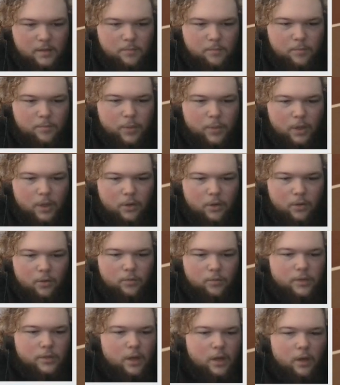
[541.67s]
bro.
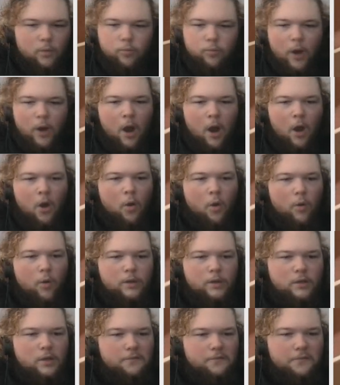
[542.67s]
Bro,
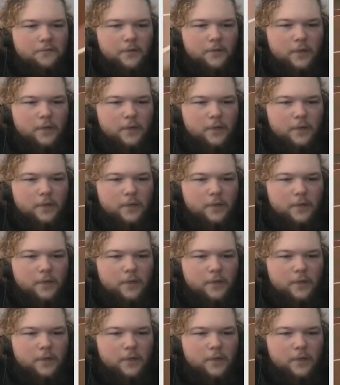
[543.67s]
what the? F